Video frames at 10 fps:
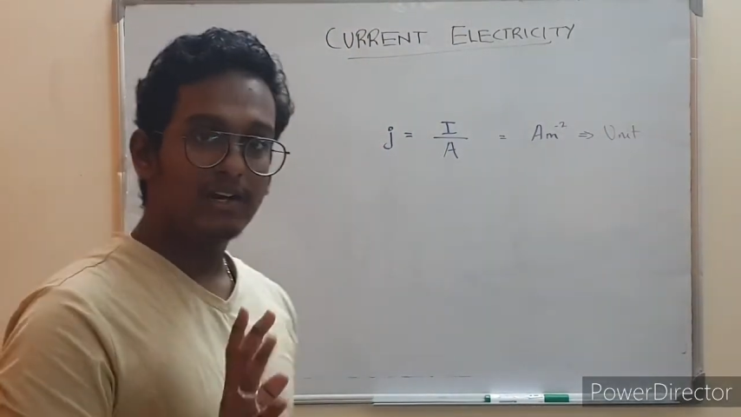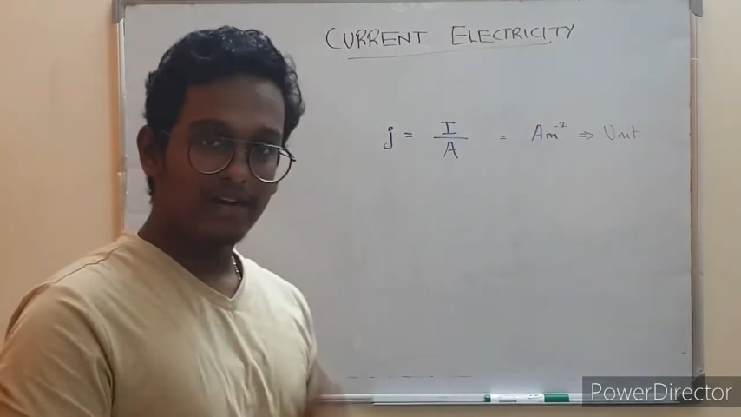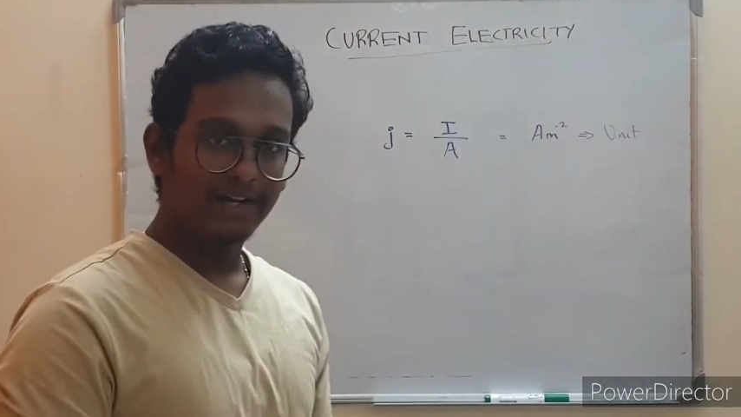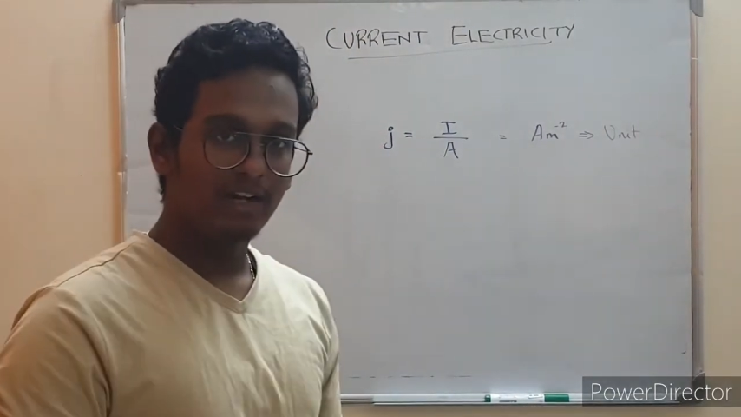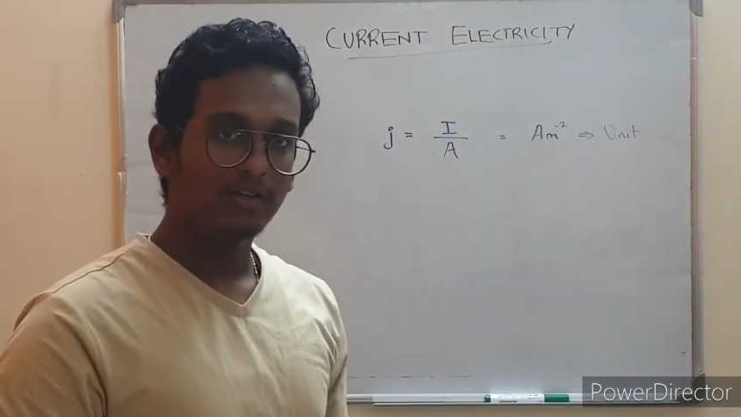I'll
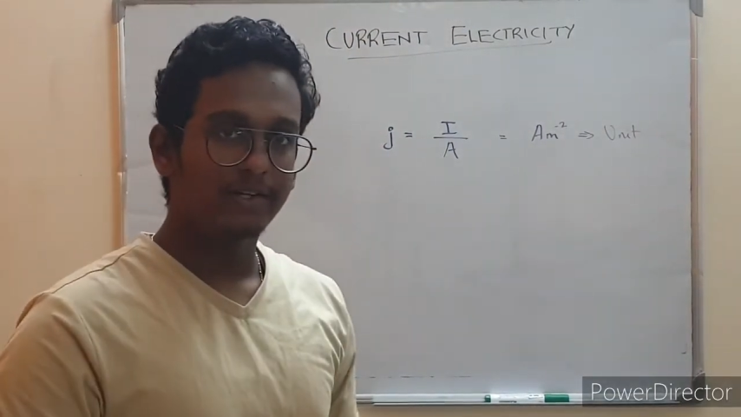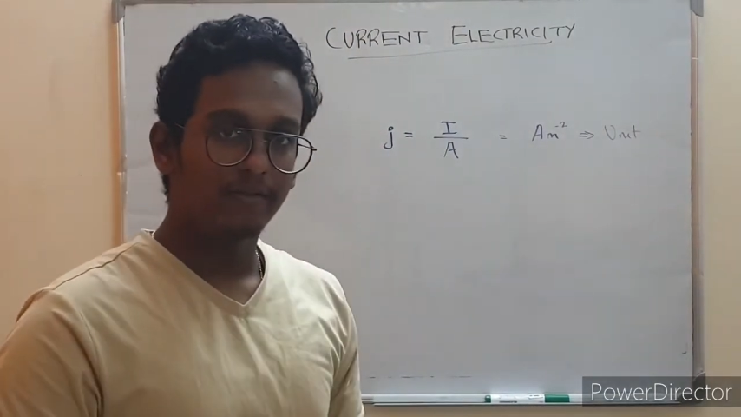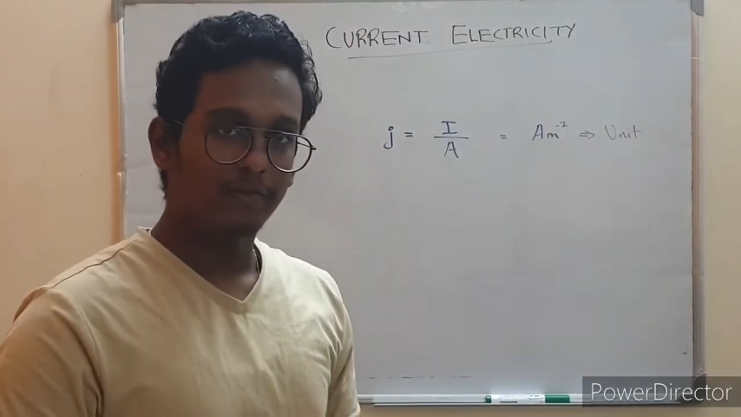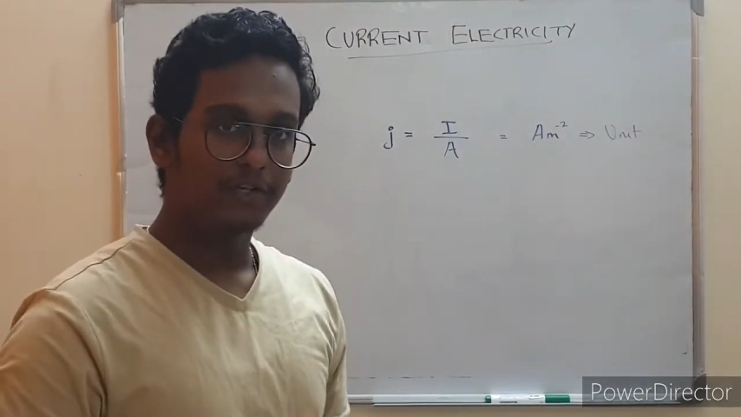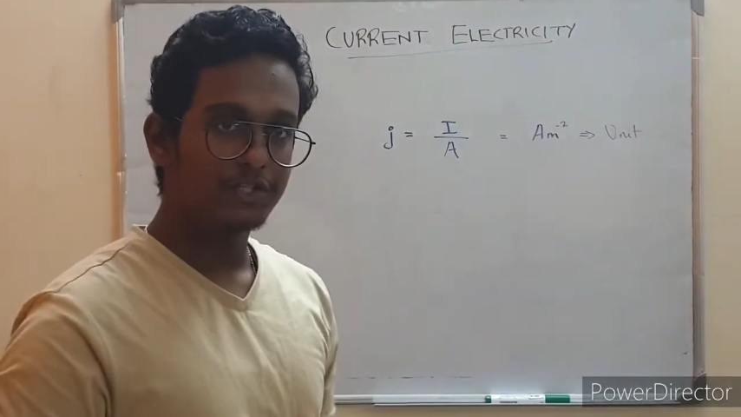write down the
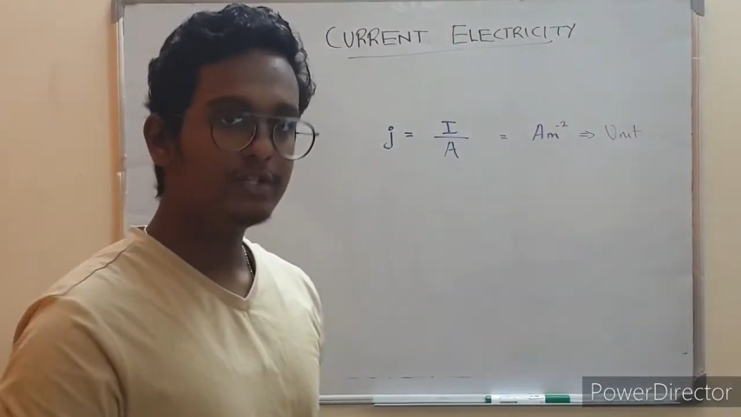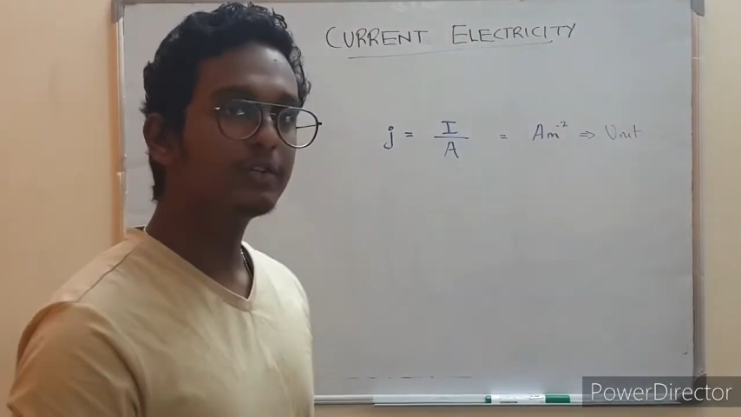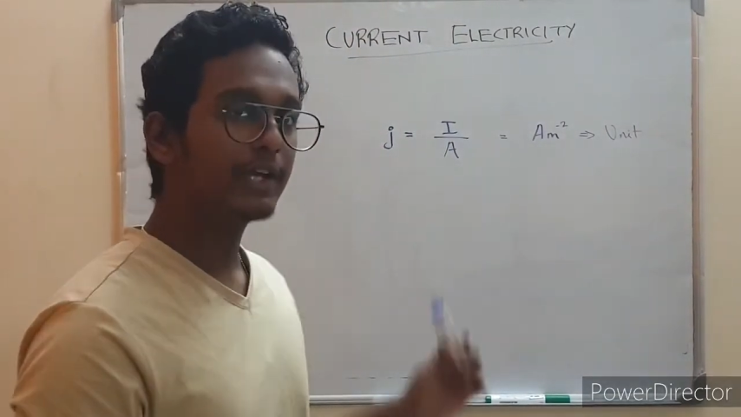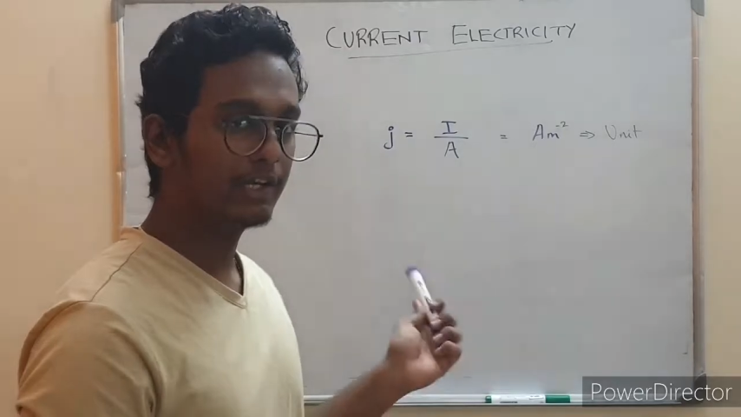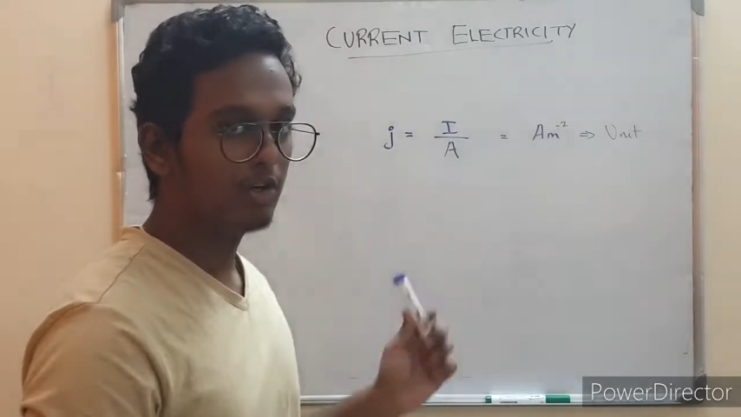definition,
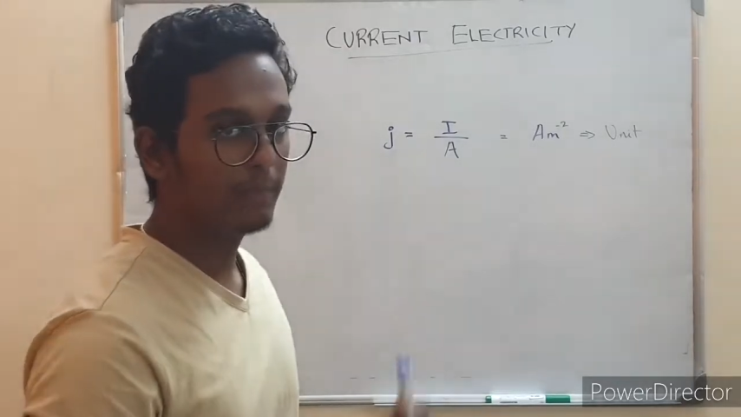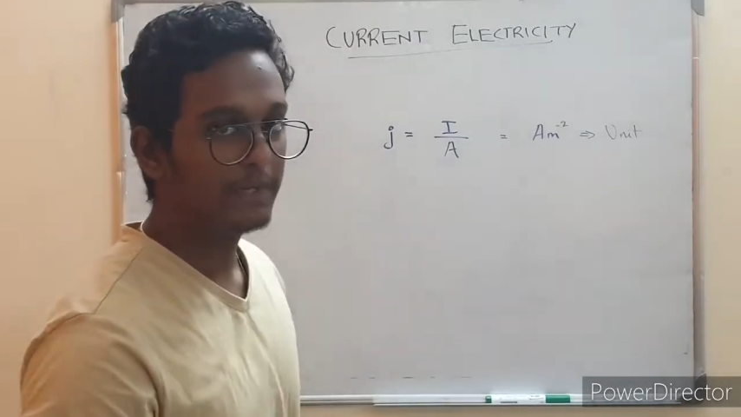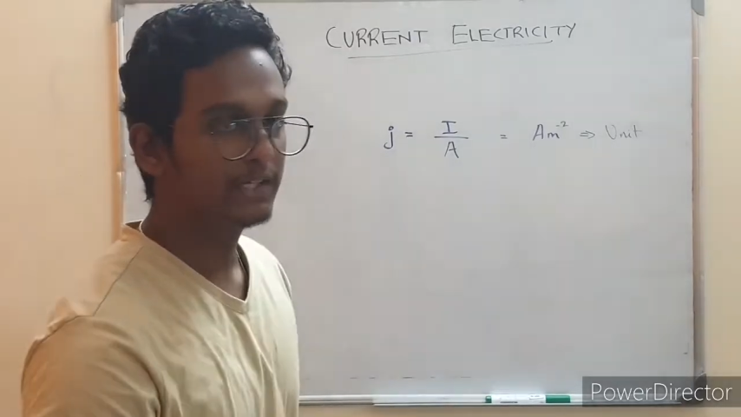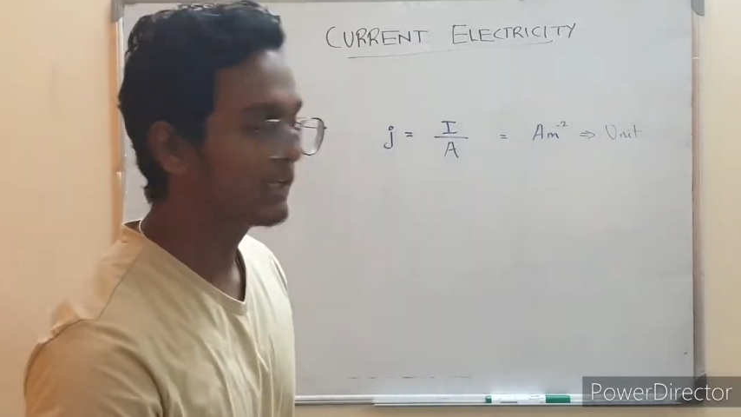you can copy